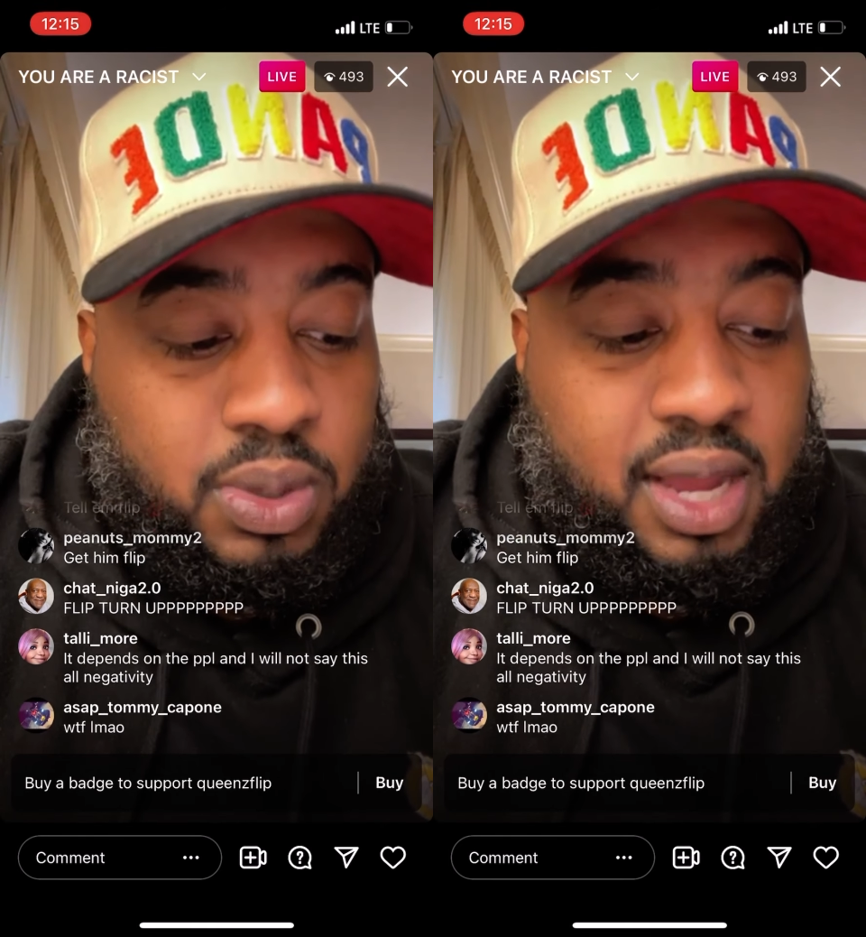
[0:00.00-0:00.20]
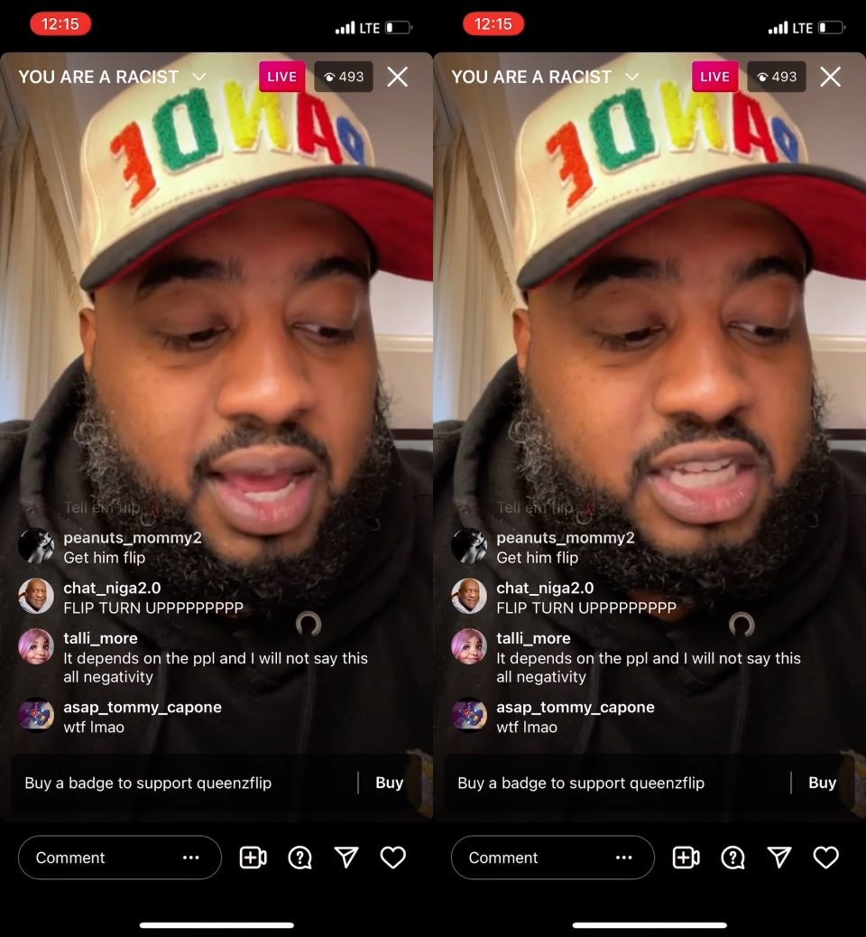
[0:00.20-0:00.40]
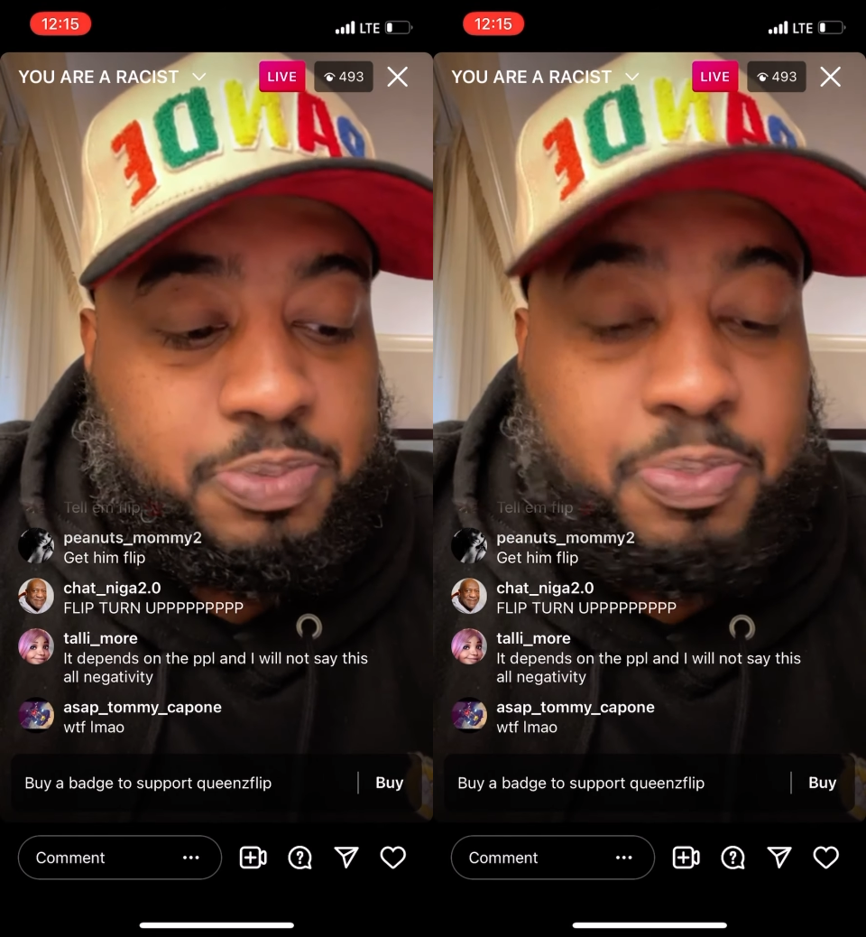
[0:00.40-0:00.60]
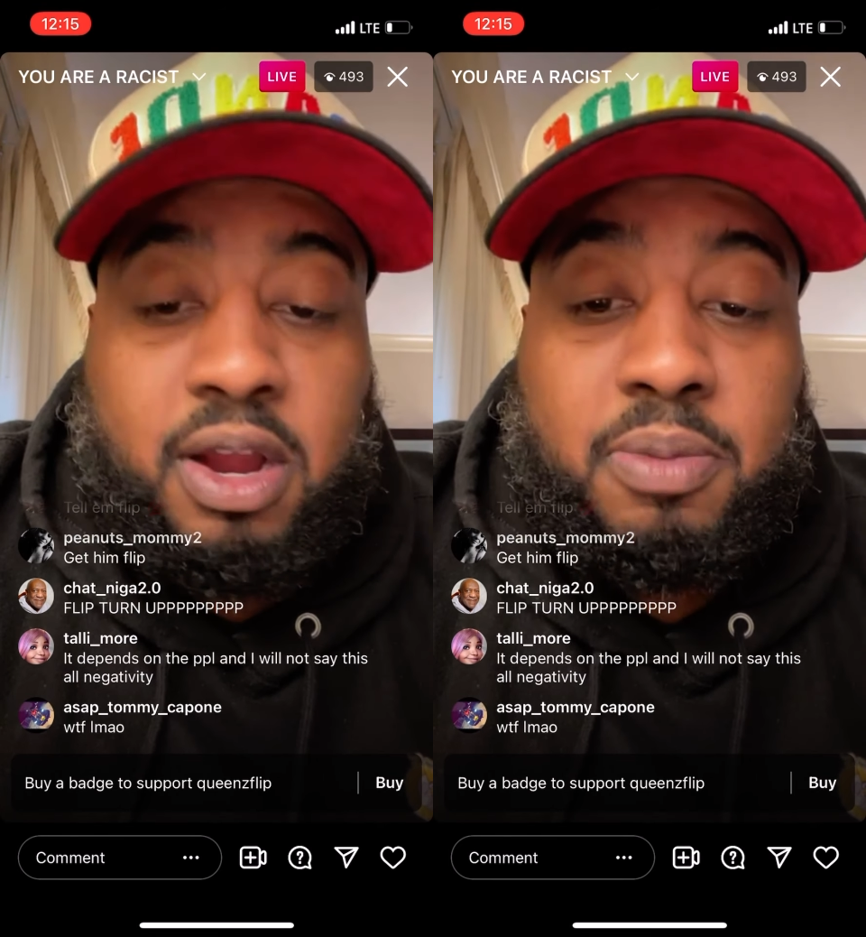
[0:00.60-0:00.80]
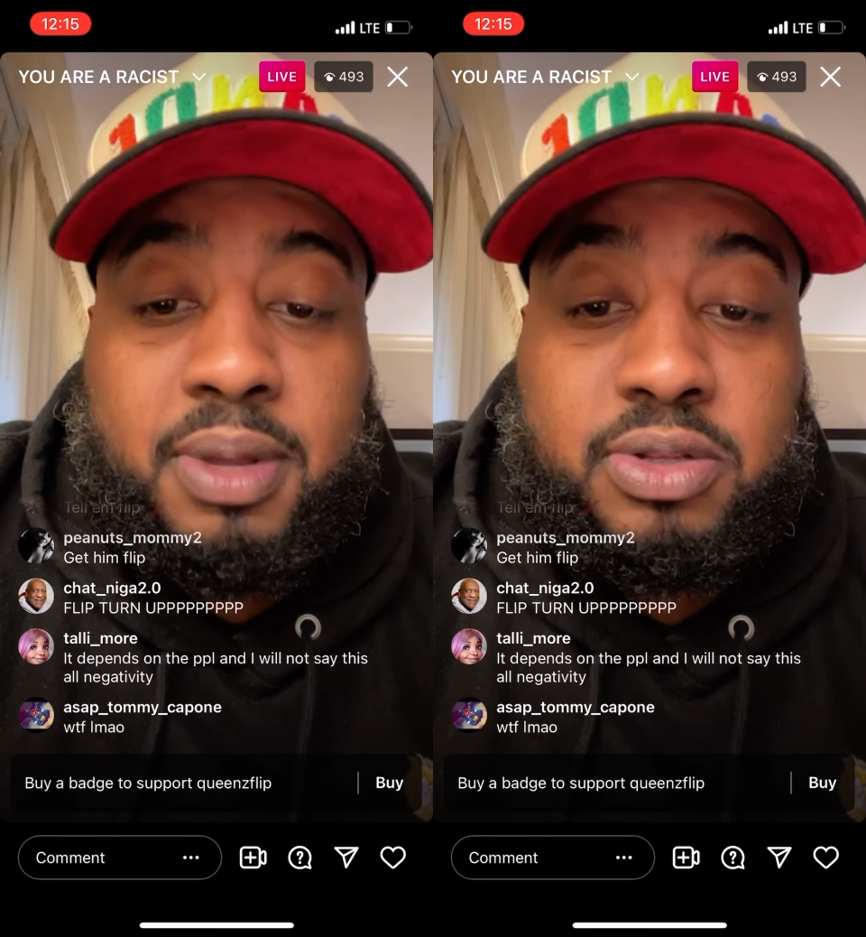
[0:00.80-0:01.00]
We're not
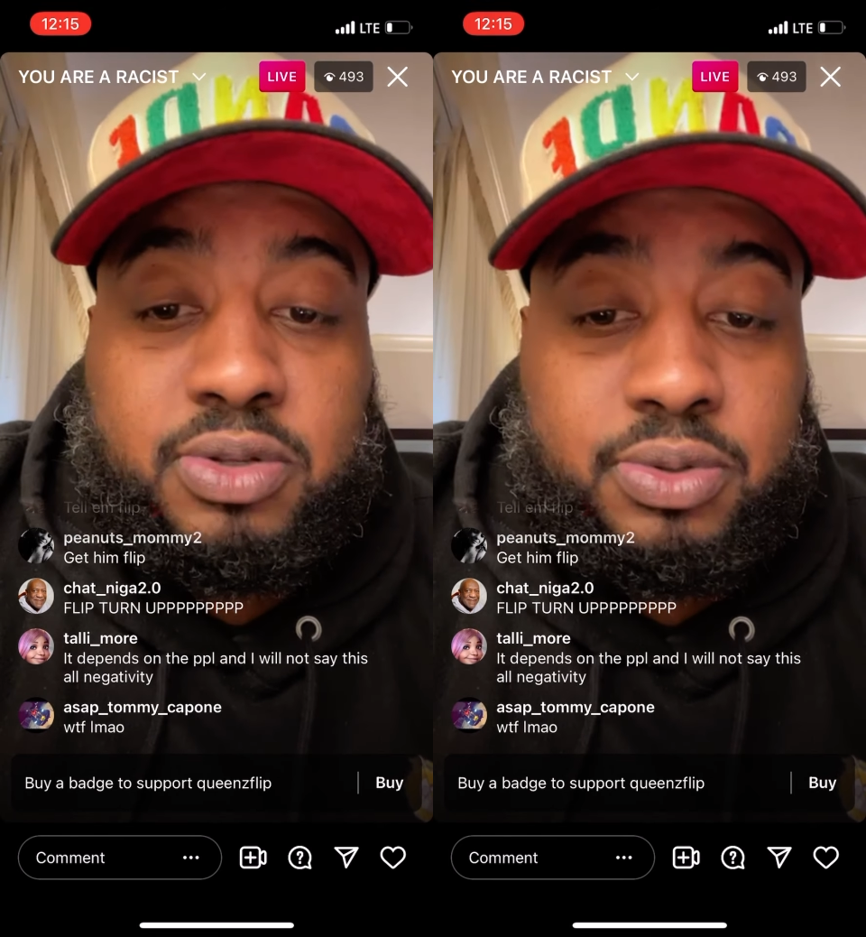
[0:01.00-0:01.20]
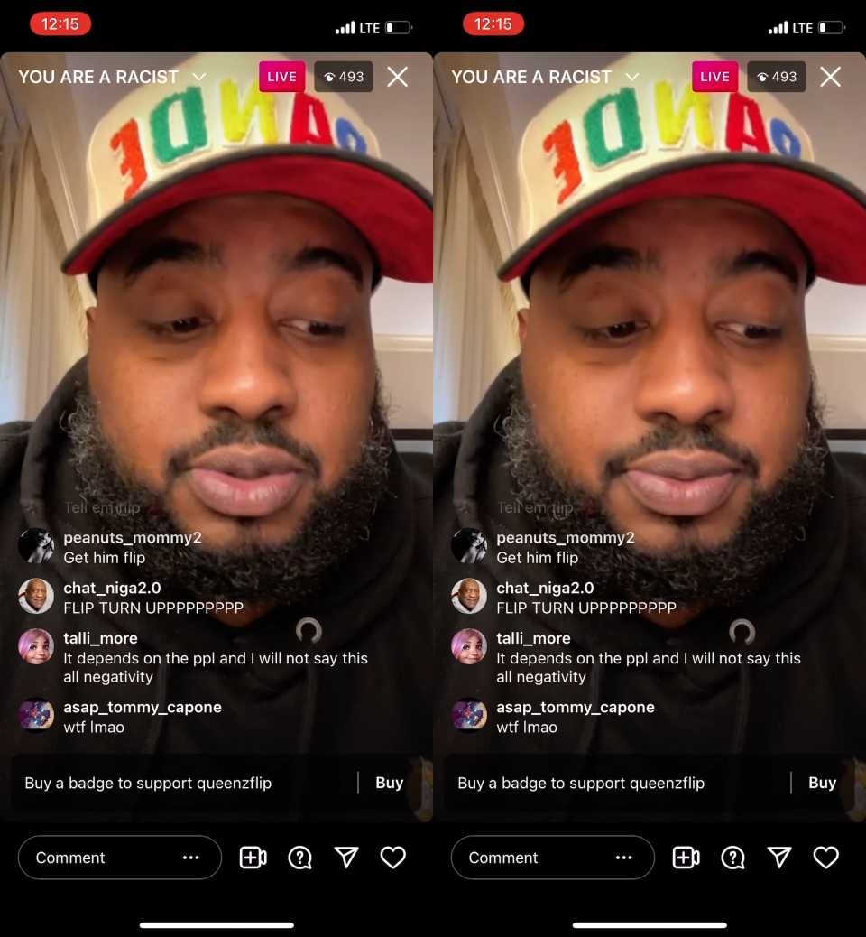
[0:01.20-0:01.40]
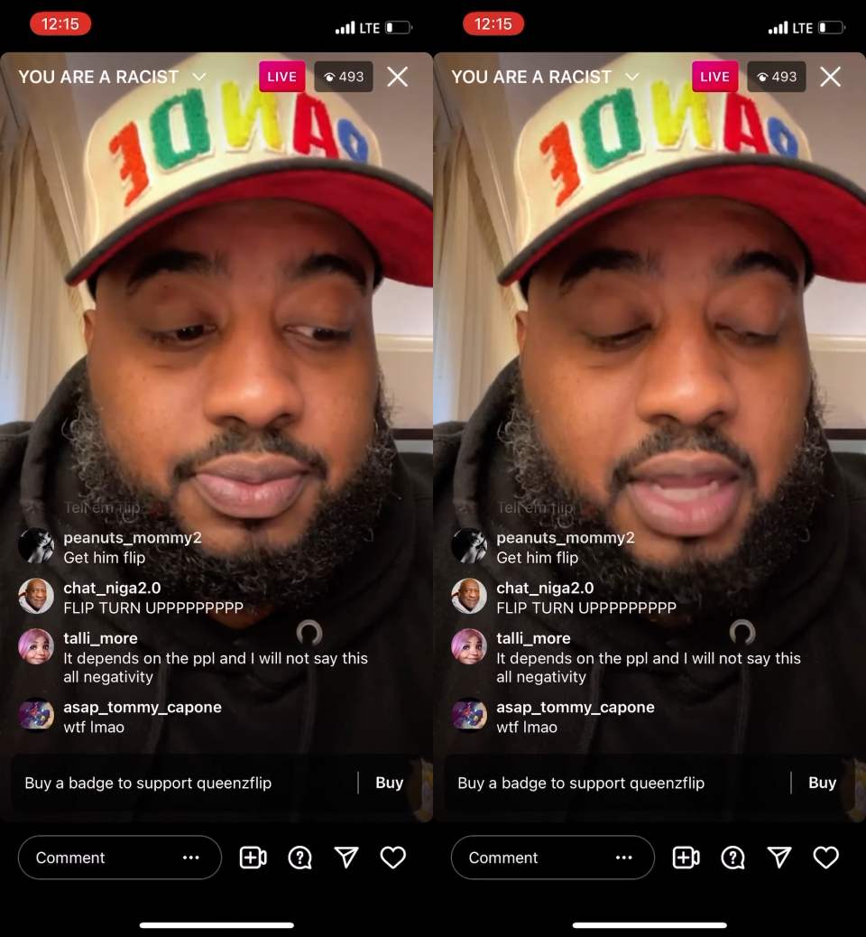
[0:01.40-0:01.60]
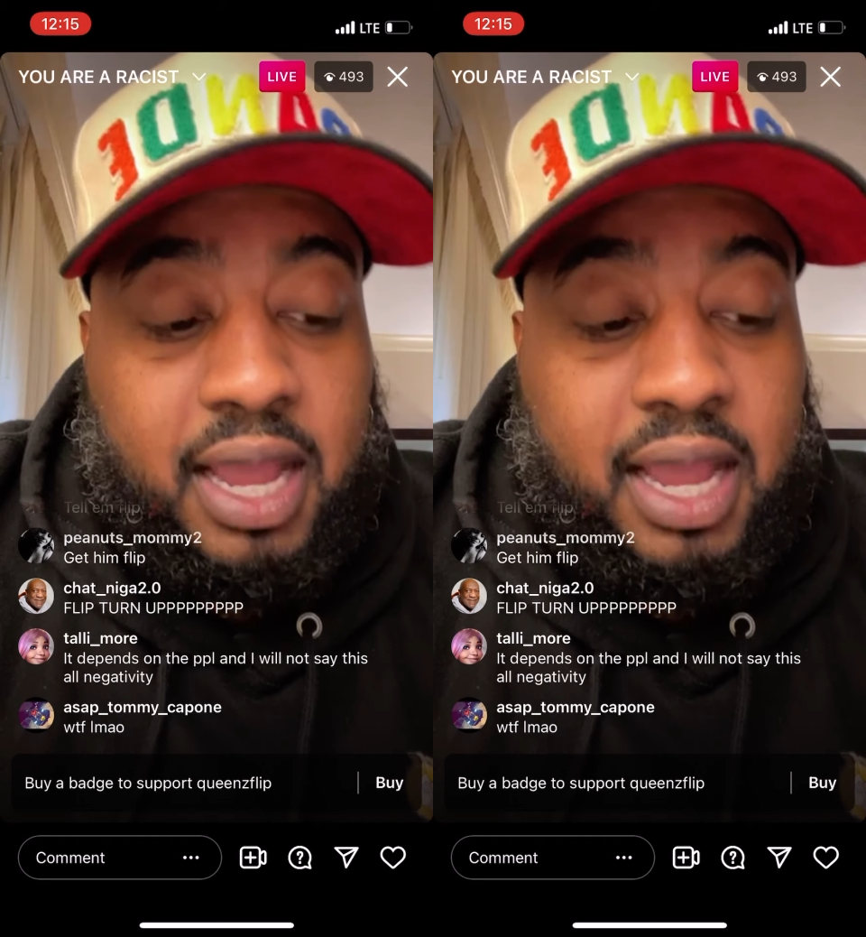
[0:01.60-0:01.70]
experimentals.